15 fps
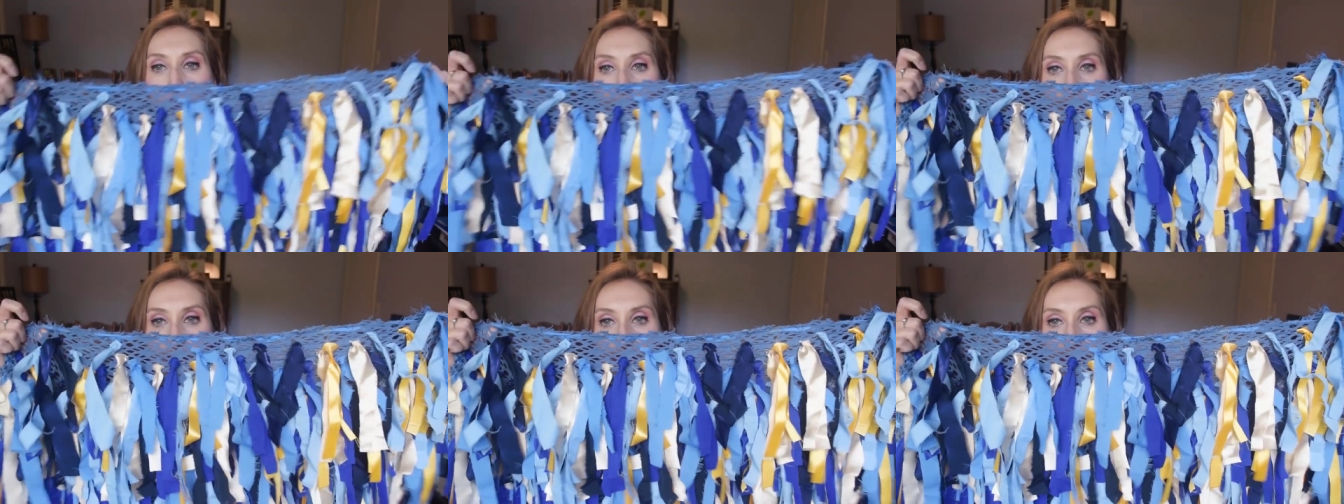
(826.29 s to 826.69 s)

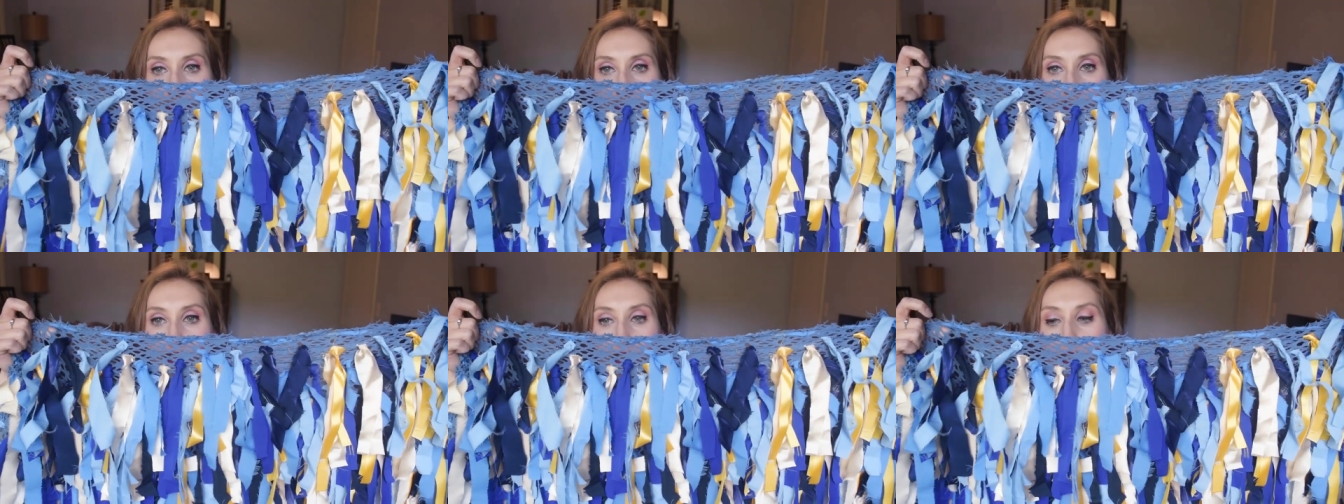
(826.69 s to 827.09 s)
As you
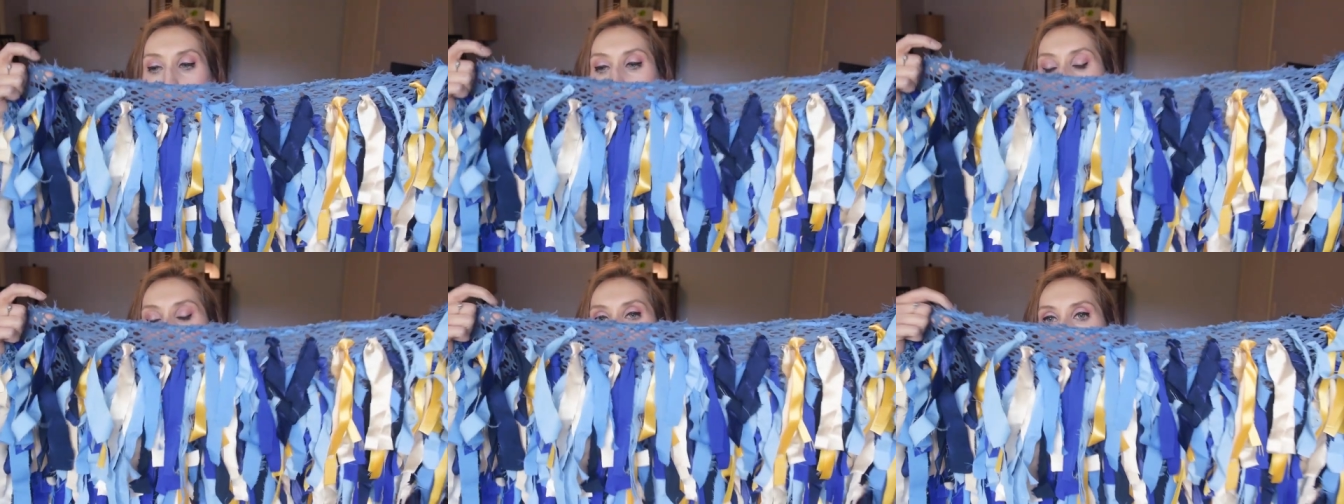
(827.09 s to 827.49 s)
can
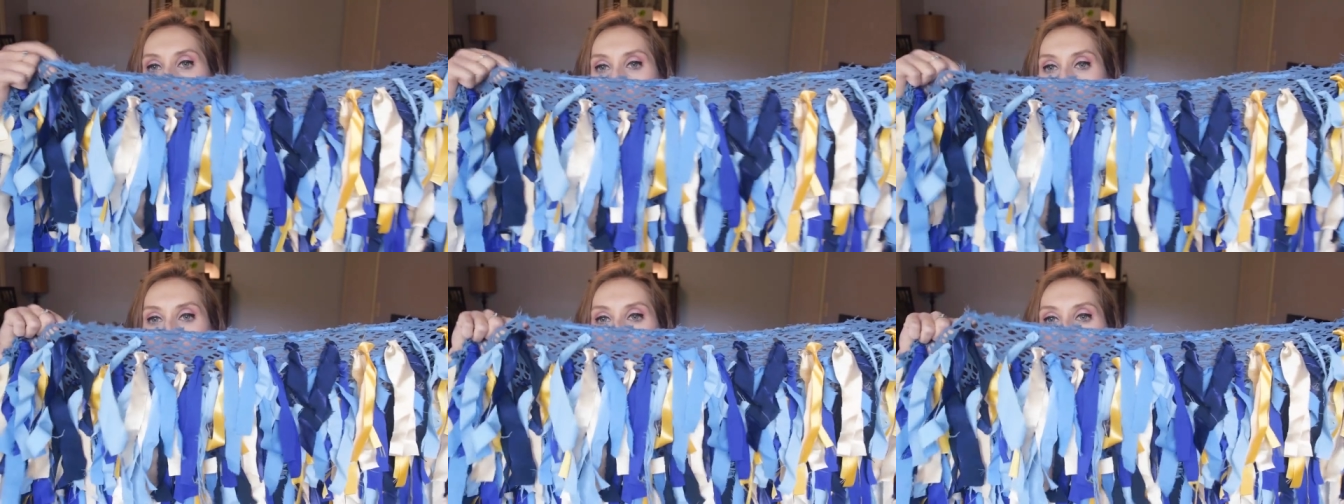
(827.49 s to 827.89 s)
see,
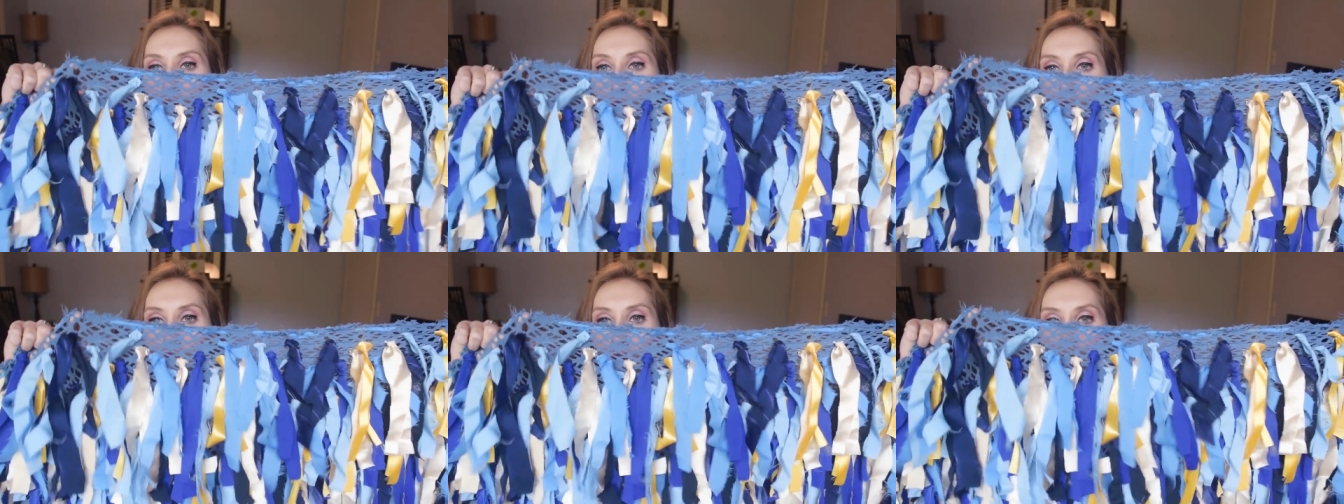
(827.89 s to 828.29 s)
the
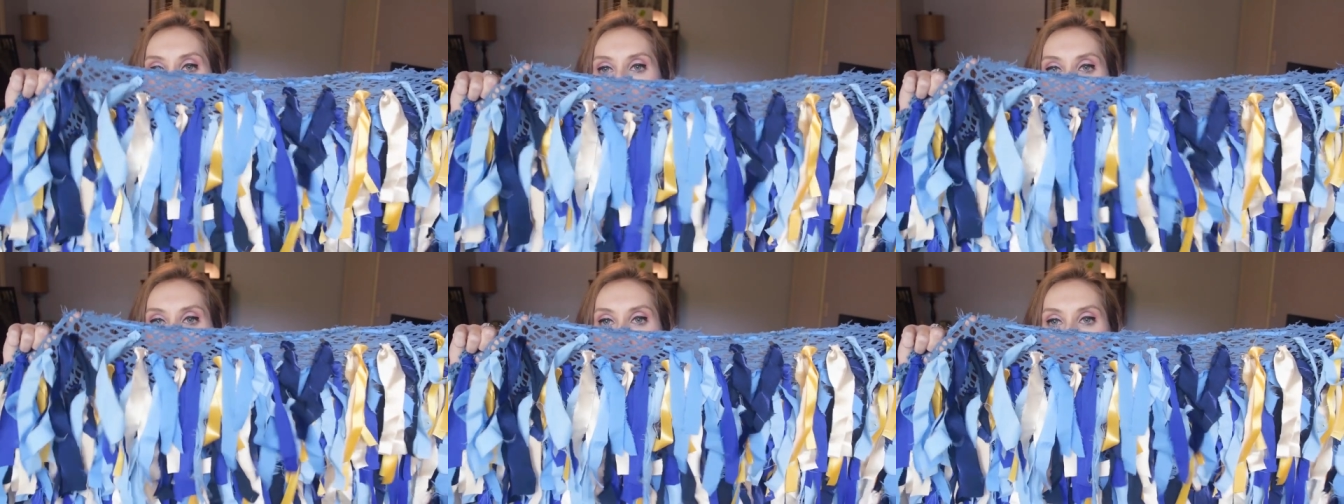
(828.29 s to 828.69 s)
whole
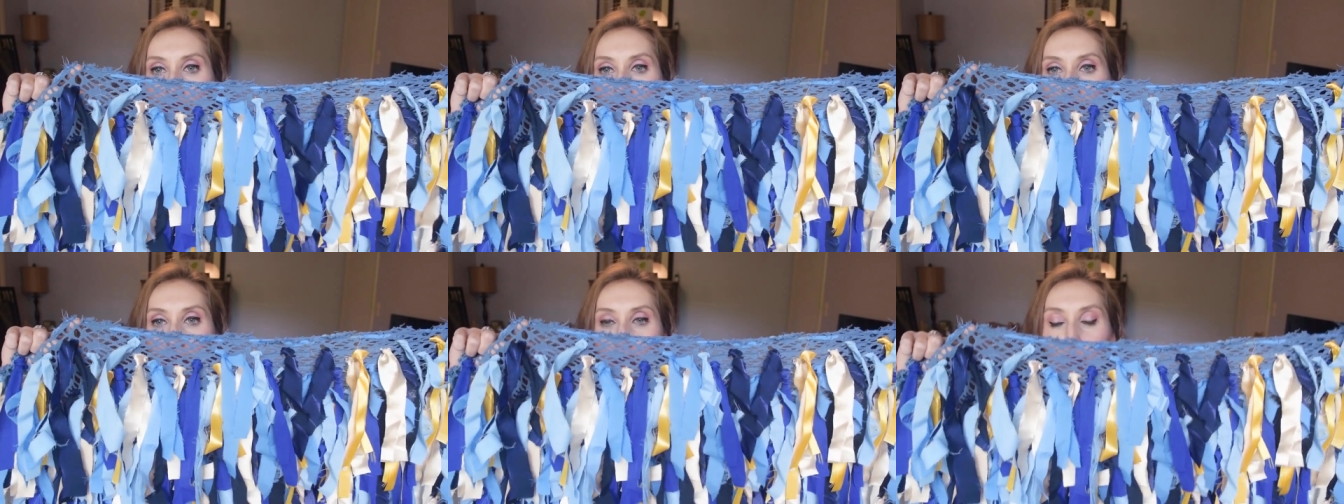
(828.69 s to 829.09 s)
fabric
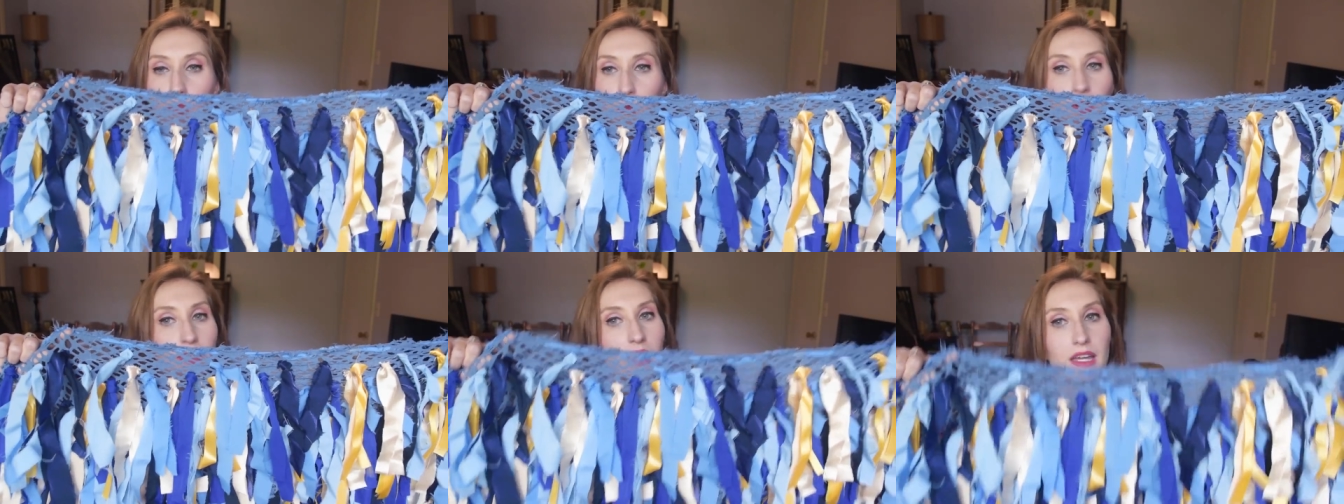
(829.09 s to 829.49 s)
is
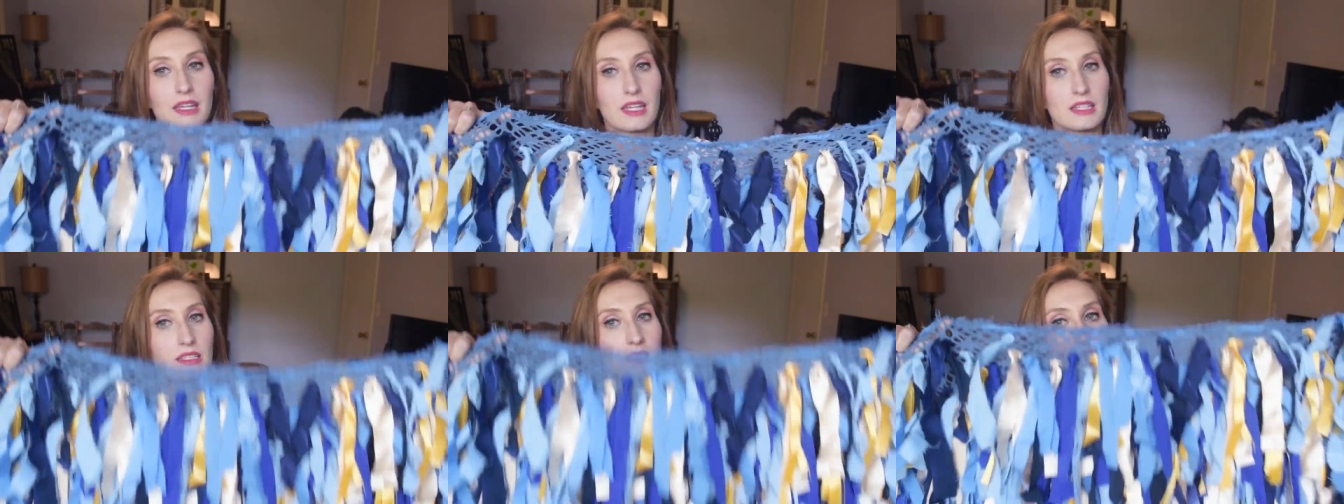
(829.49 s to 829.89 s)
there, but
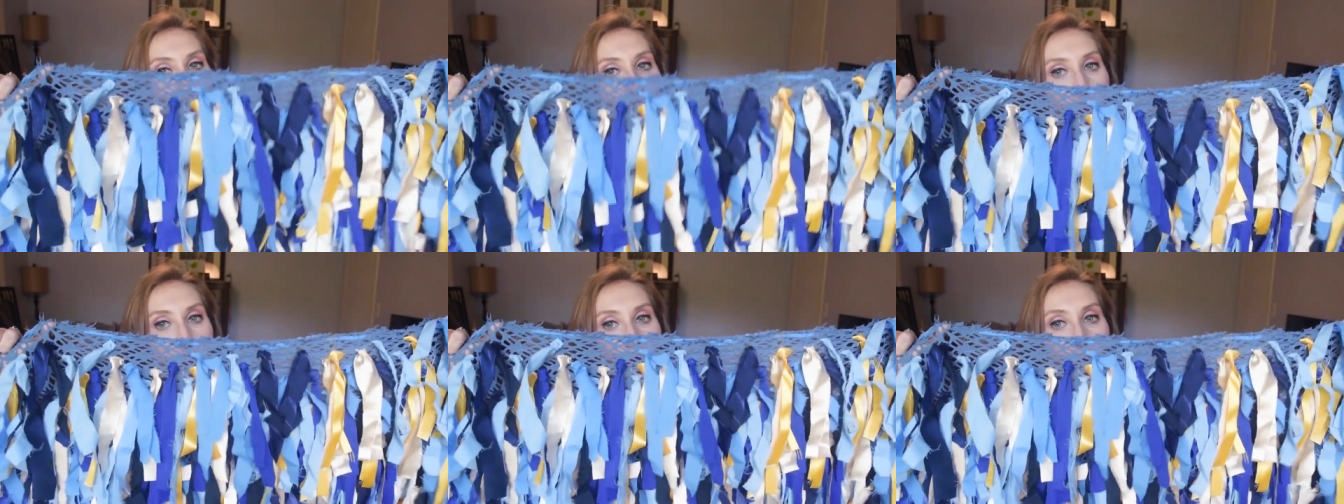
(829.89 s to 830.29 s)
that gets
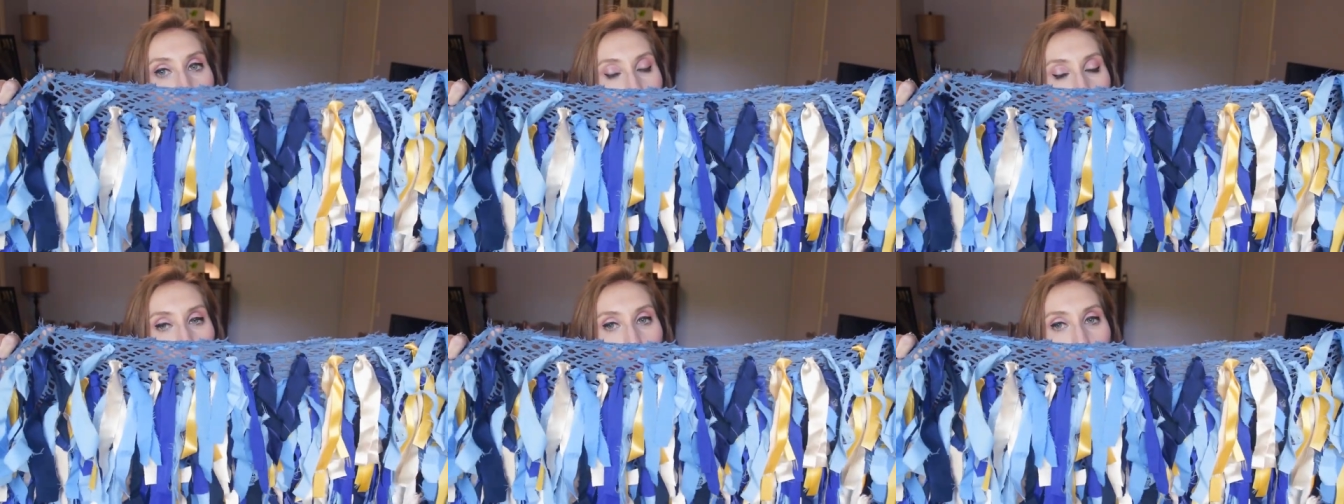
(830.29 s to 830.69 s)
tucked up
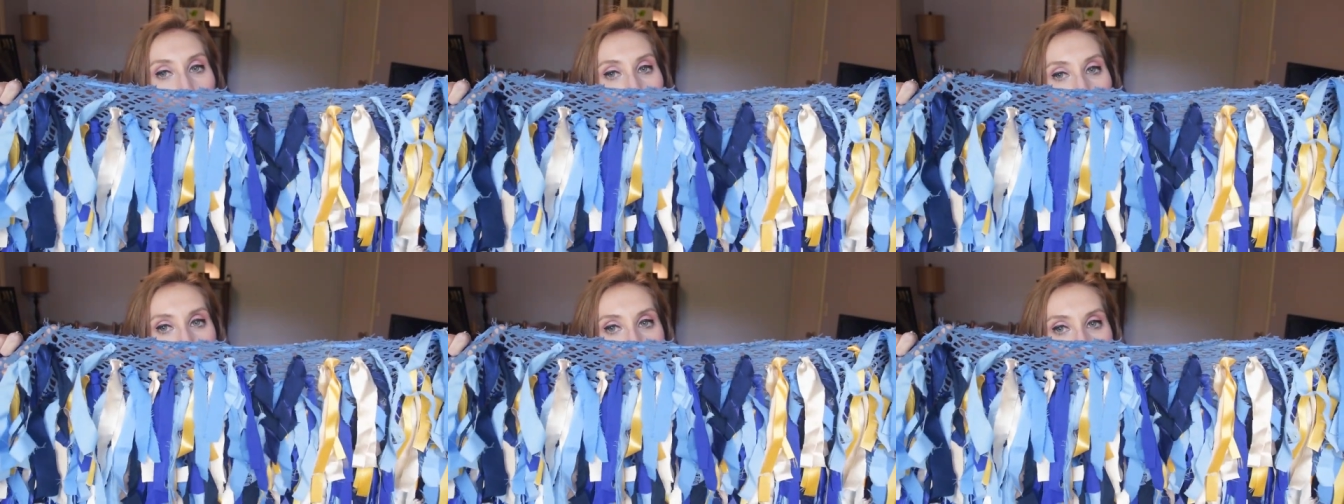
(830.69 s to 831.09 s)
under the
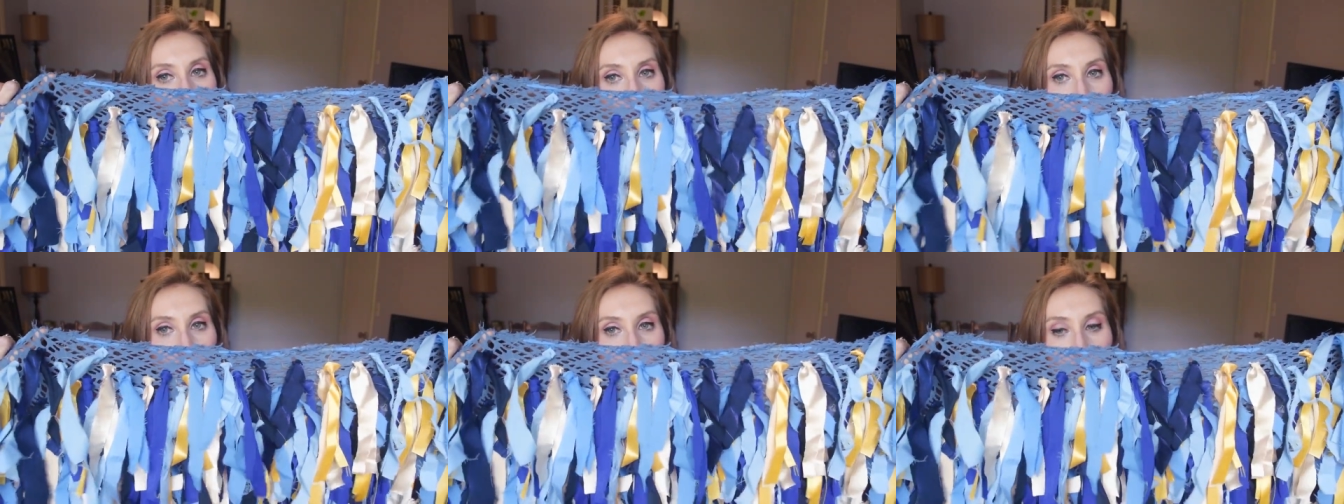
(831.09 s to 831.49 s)
corset
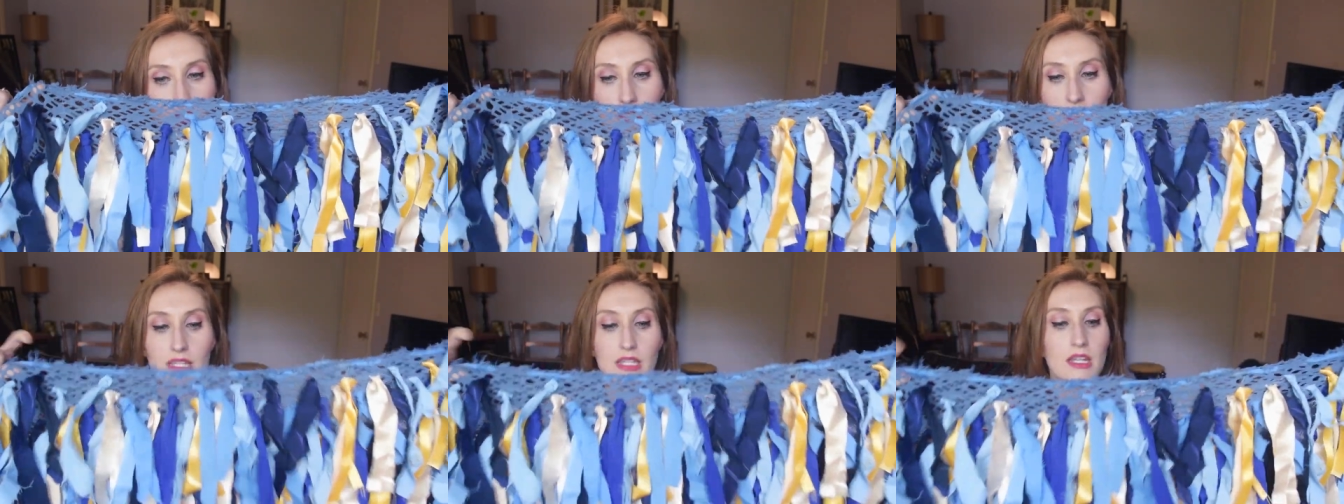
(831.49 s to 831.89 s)
so you do
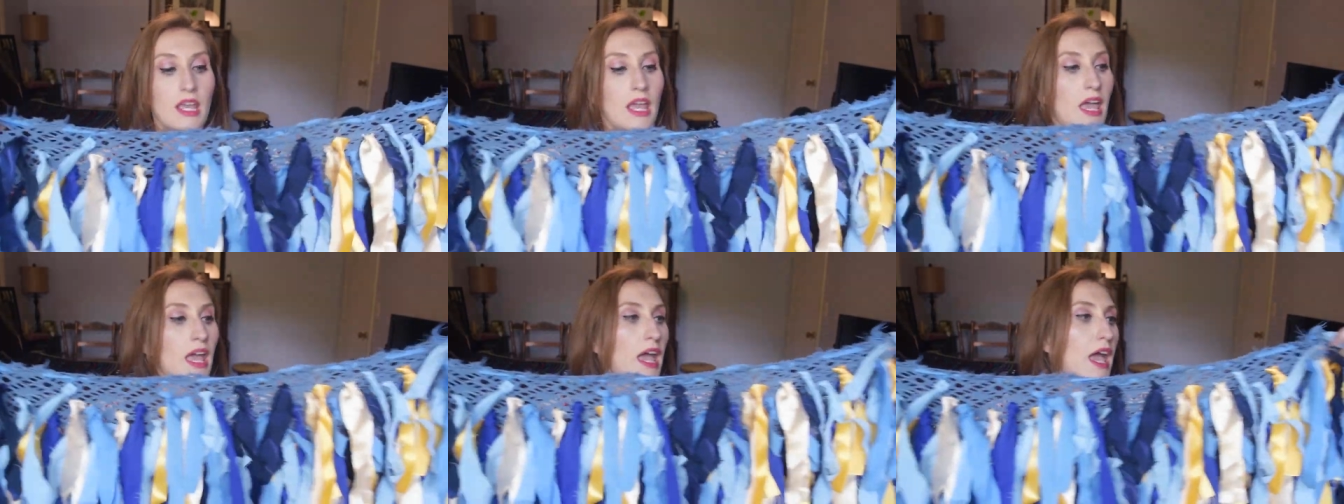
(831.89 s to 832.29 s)
not see it.